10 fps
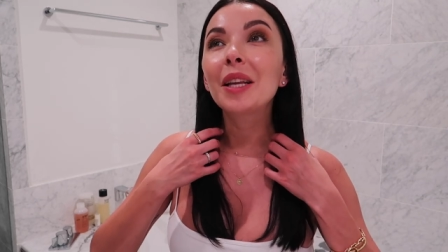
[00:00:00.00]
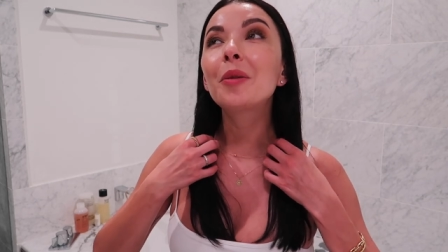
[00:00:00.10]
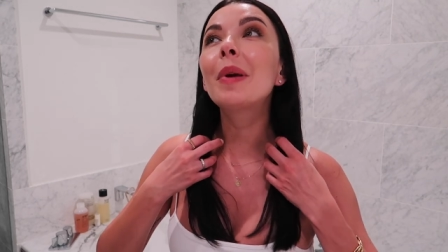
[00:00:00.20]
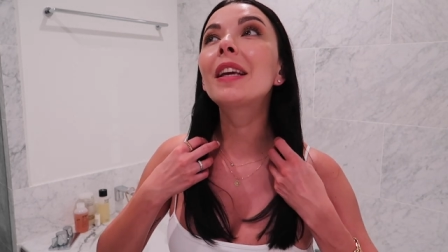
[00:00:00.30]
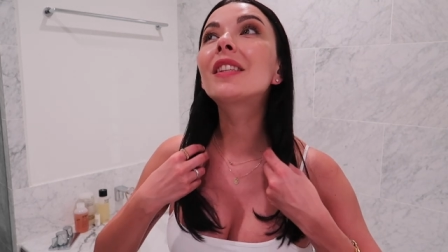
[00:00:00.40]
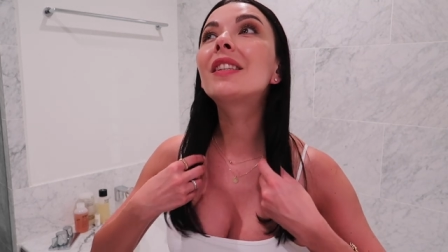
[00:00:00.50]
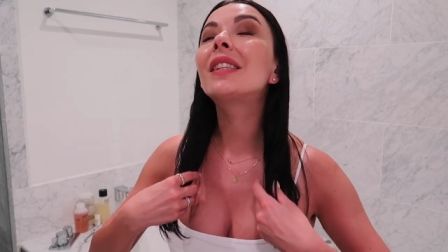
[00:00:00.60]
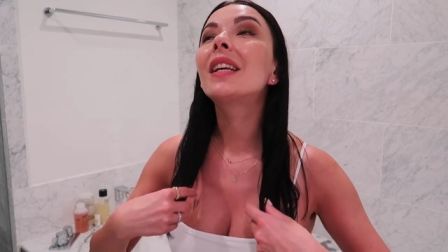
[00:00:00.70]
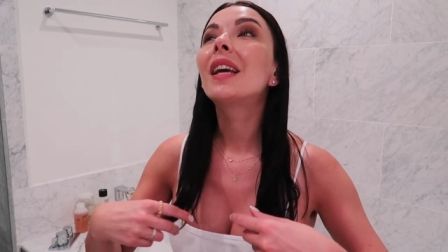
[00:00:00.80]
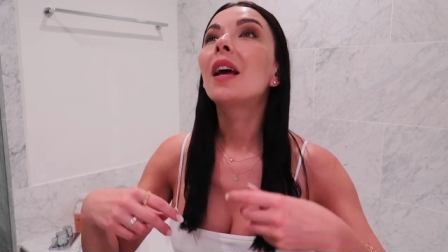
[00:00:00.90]
it makes
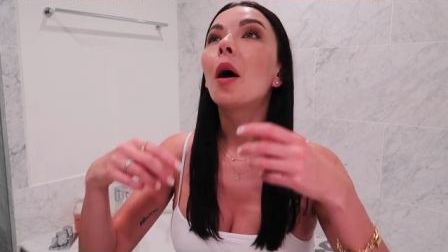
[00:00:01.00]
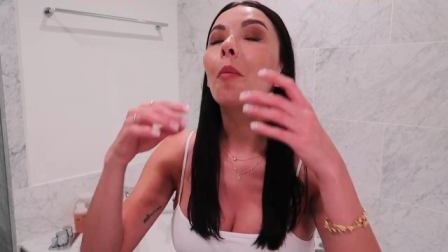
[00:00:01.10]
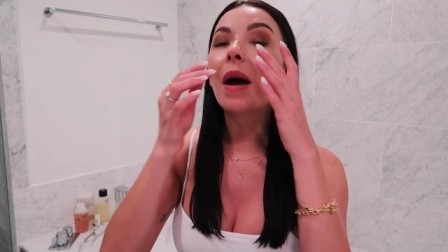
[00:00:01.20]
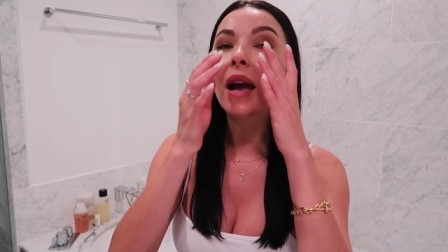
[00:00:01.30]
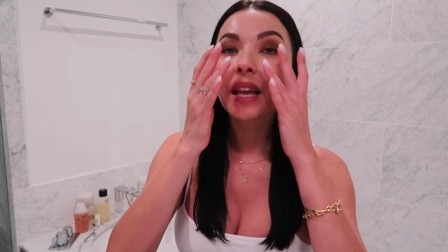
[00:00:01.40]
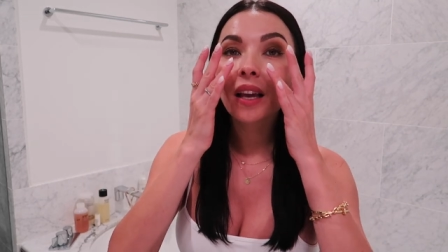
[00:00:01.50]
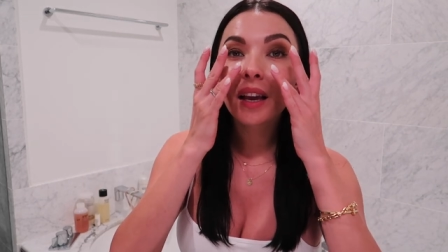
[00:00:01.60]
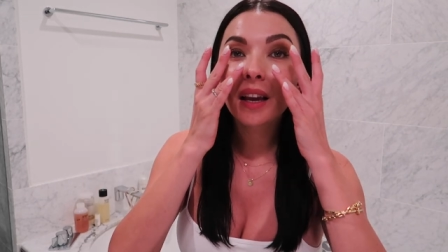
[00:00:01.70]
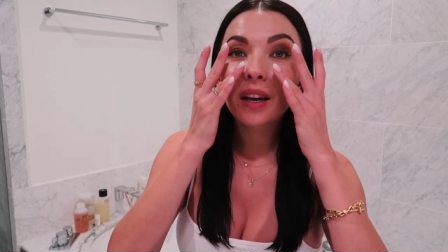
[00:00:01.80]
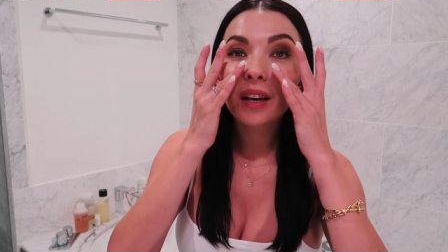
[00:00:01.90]
my
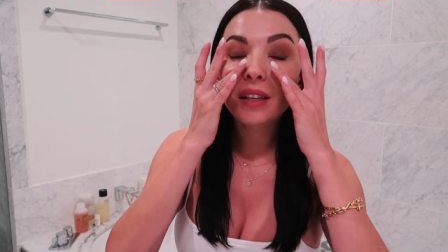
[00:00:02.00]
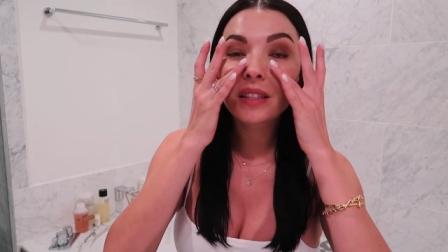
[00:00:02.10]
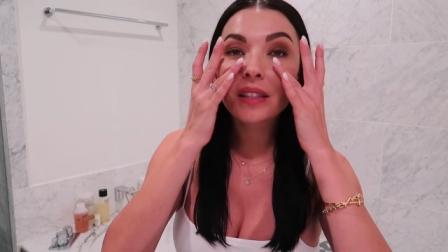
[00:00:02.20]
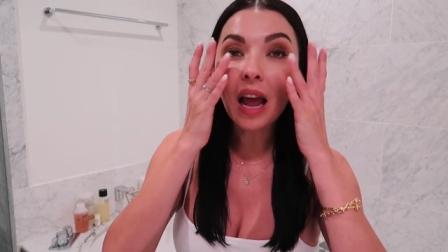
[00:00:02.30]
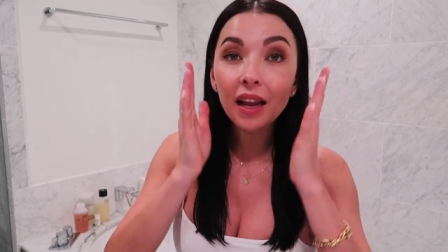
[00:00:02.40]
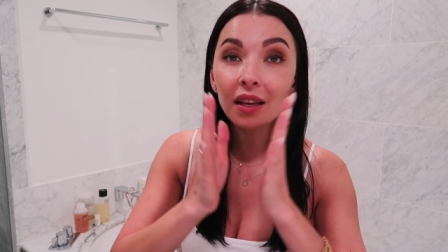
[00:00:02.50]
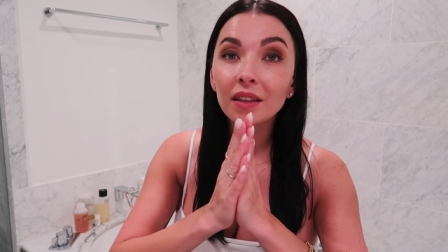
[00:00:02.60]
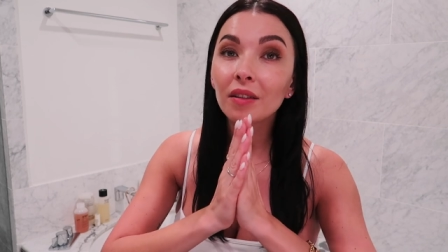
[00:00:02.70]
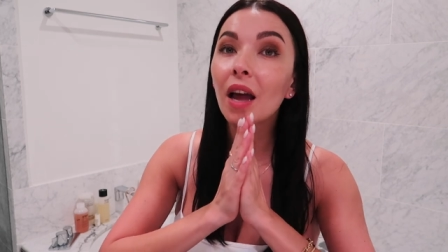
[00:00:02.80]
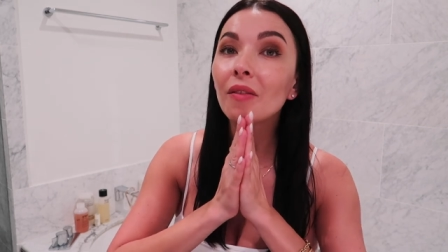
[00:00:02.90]
i
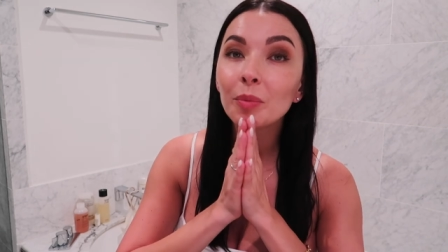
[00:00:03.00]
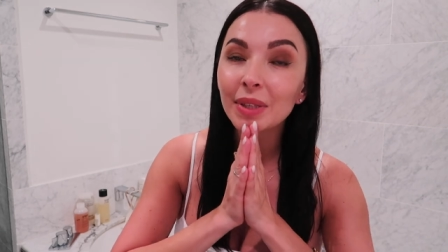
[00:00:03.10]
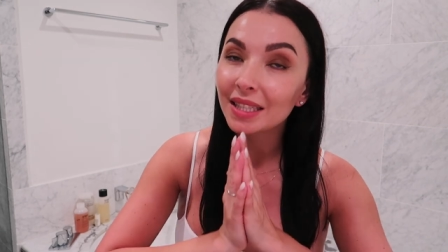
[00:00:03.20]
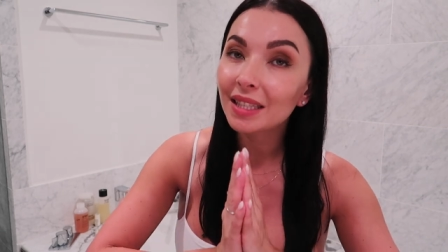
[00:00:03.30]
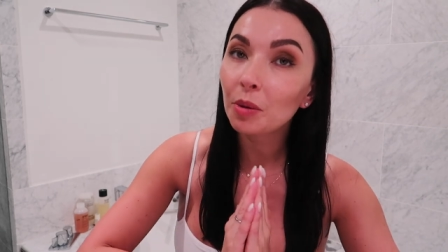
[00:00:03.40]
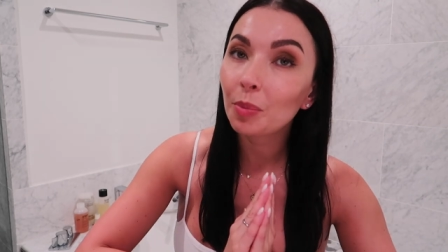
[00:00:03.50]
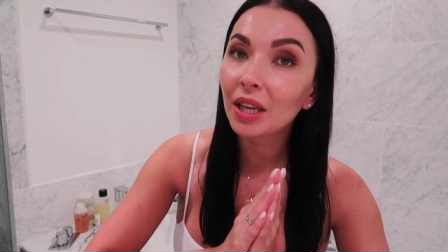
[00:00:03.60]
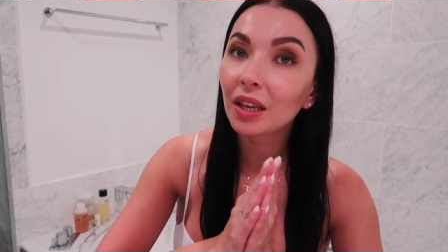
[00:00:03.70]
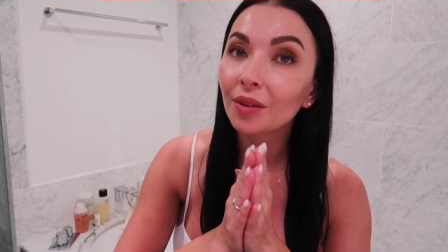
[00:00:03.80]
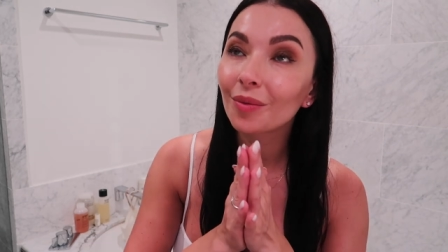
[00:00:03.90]
haven't been
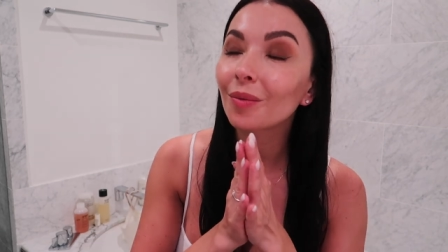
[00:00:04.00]
sleeping